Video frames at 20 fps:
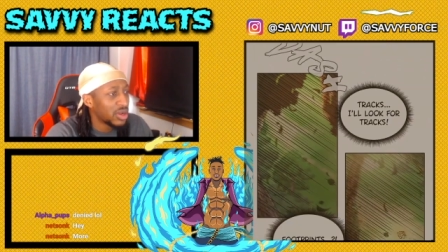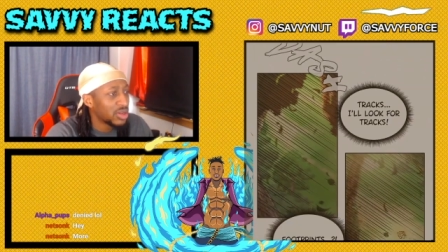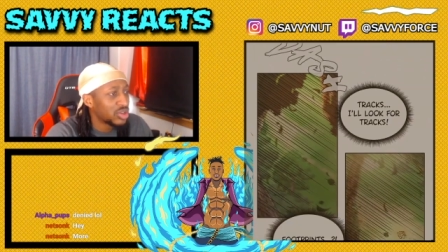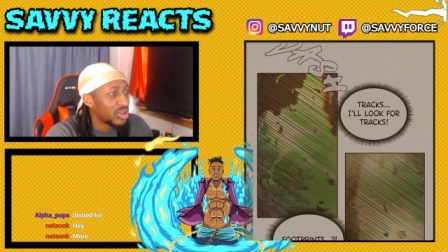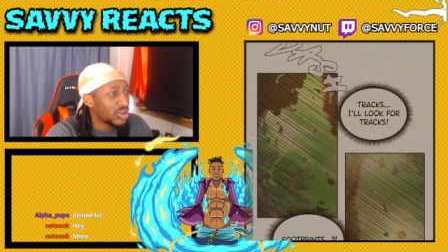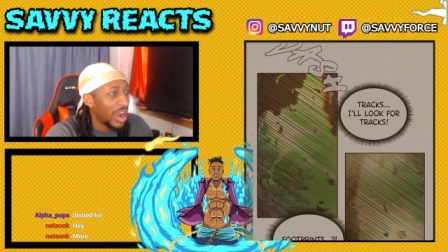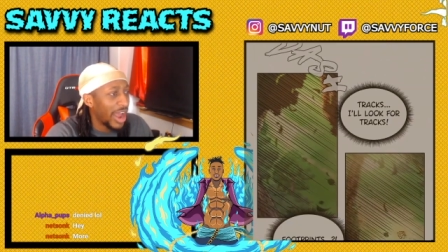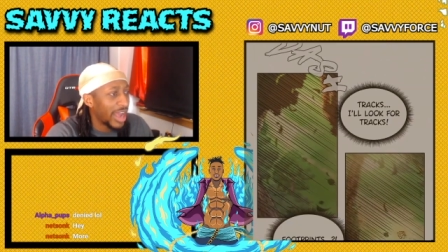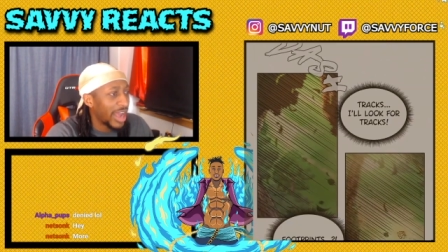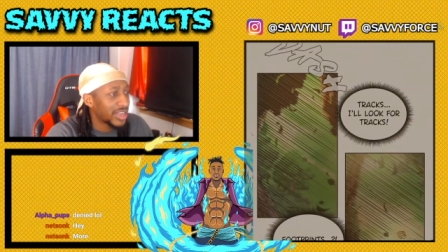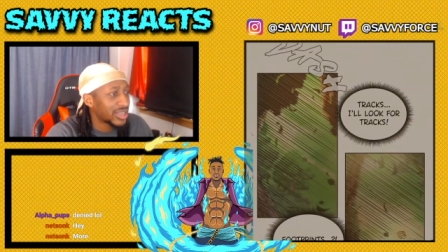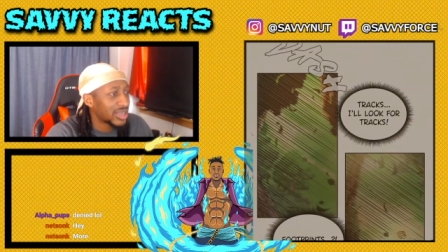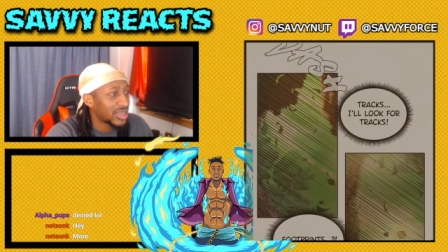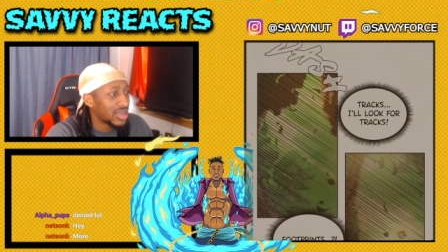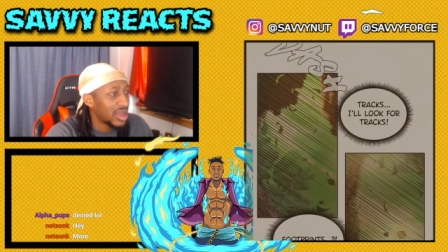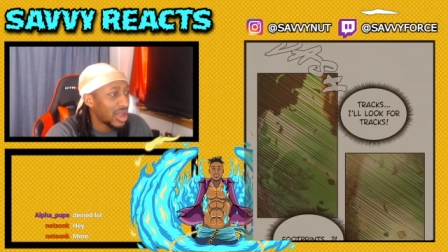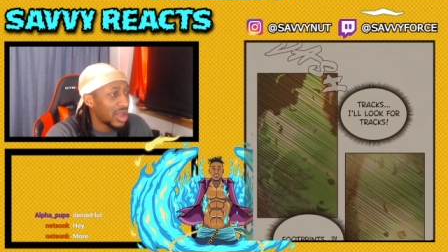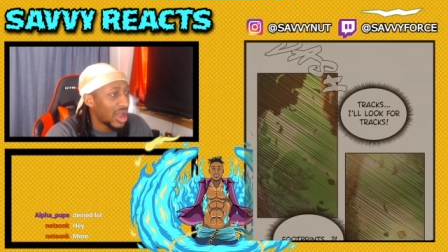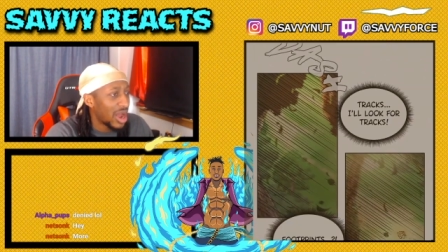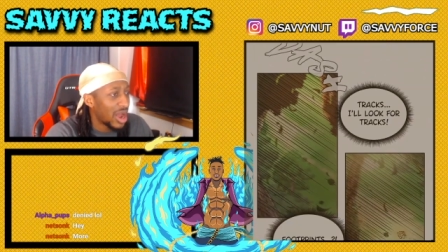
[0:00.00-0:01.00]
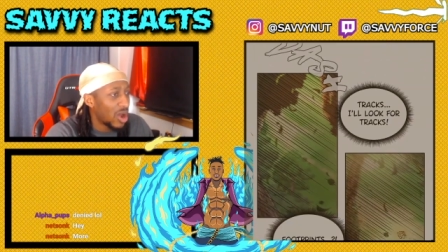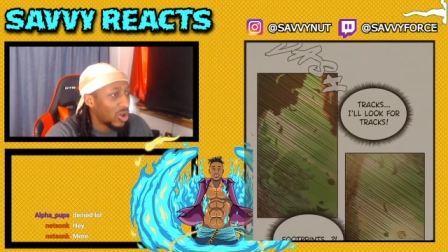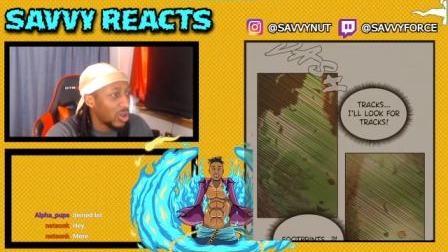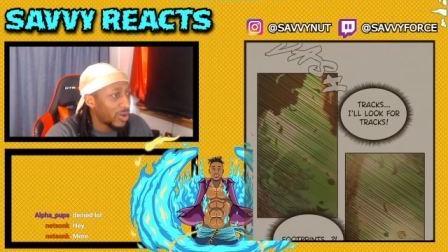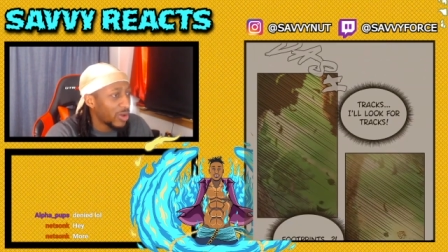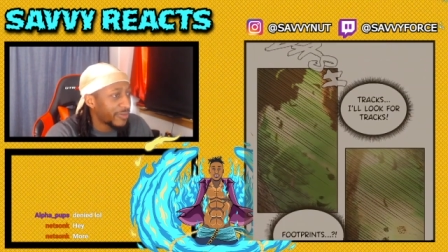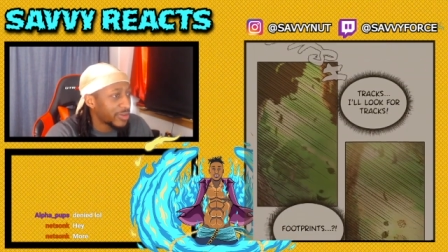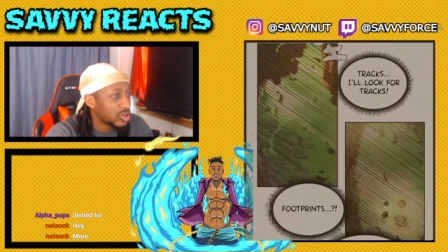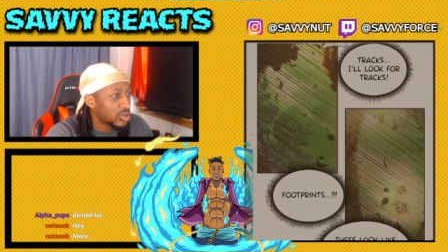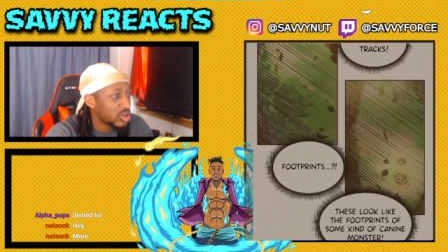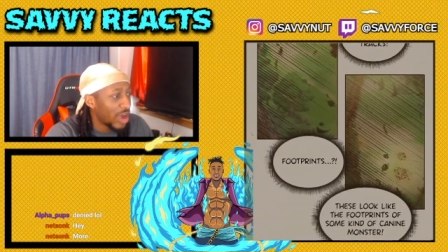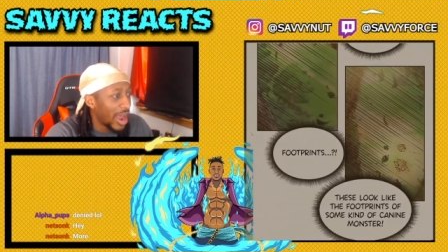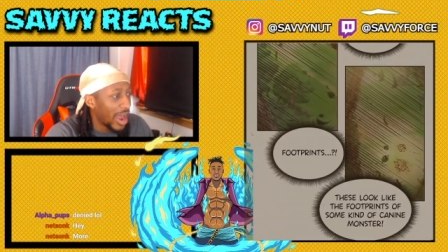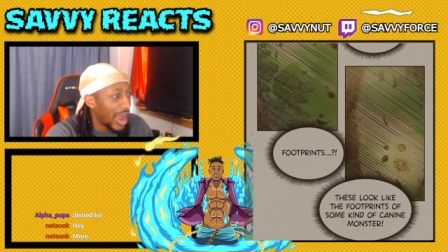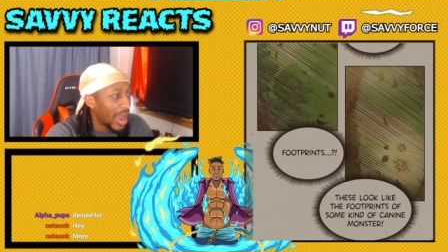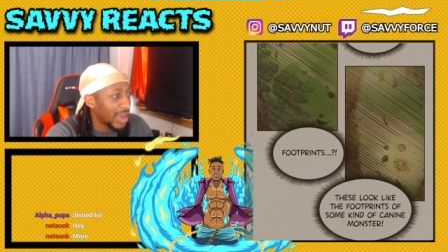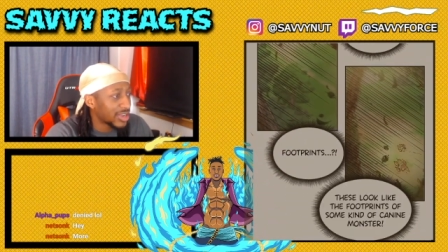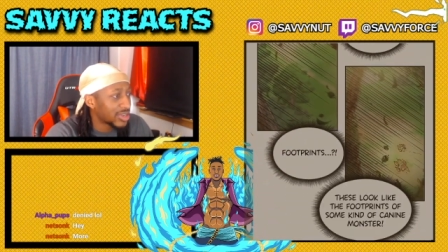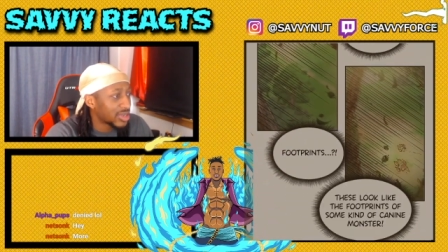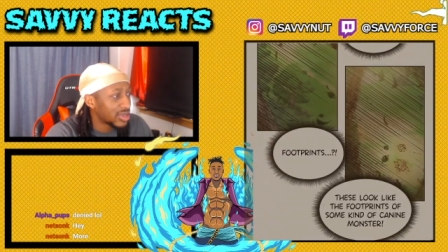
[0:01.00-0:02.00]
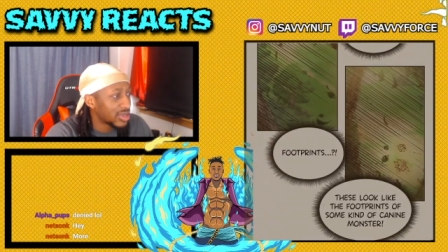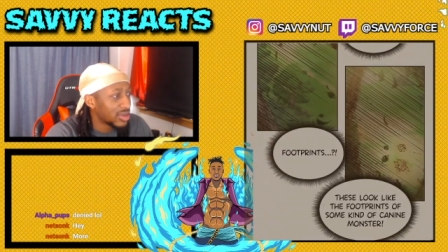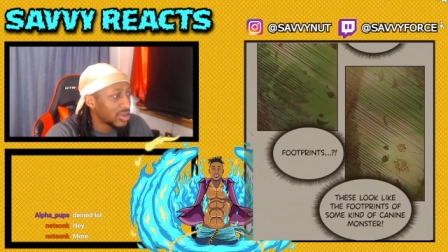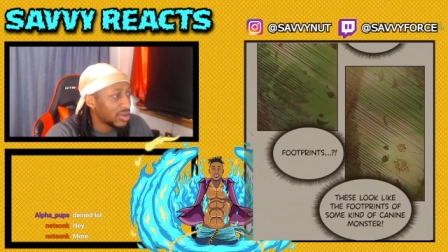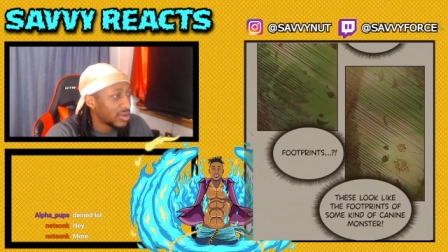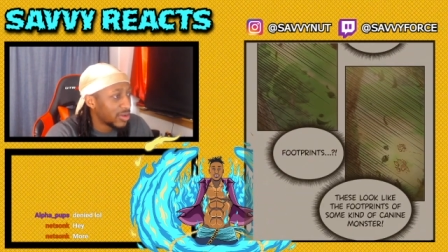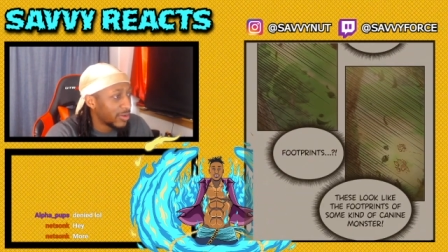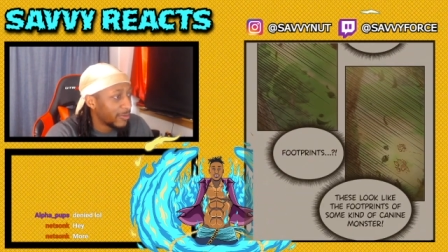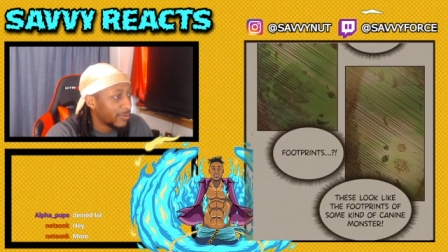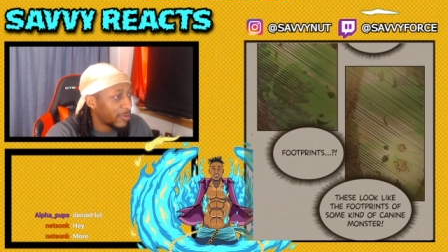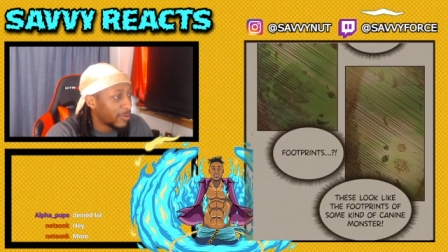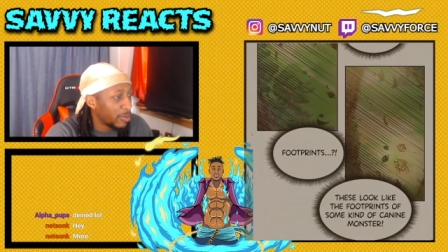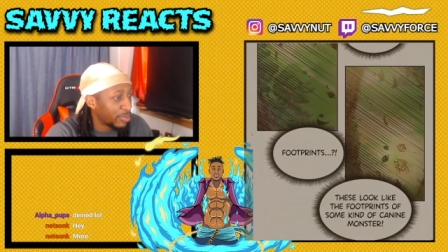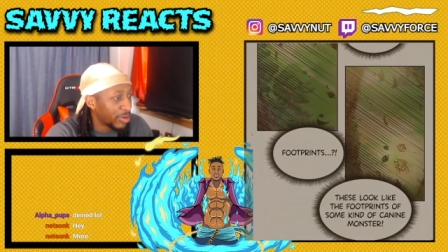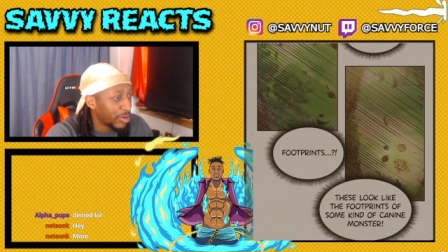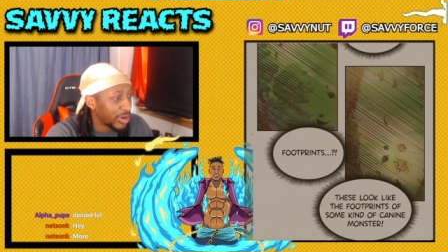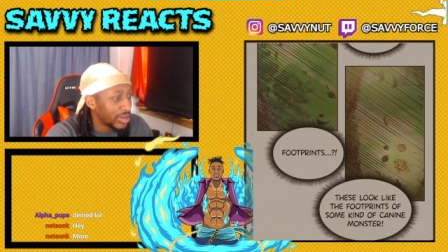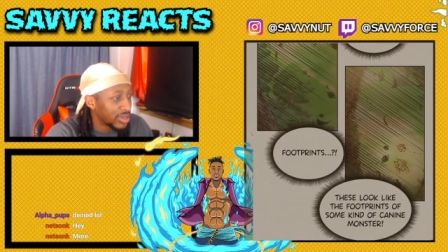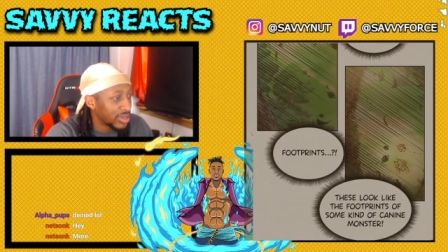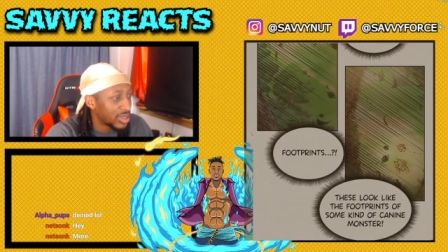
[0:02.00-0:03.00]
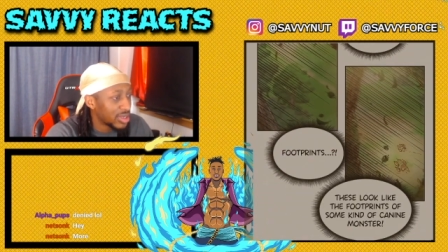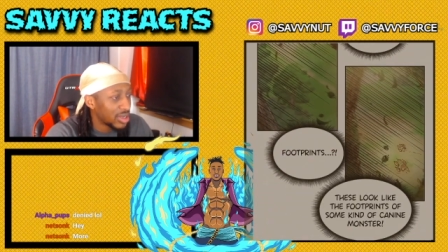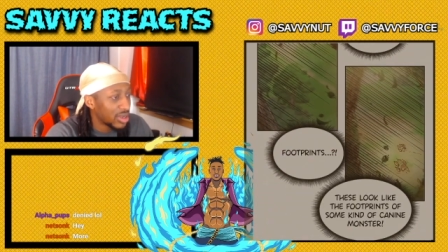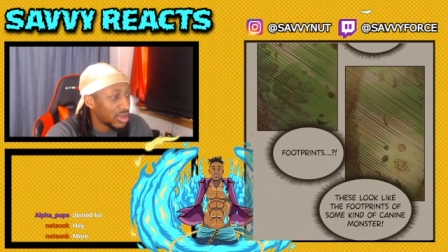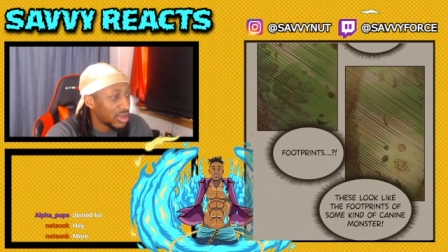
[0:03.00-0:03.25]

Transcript: Tracks. I'll look for tracks, footprints.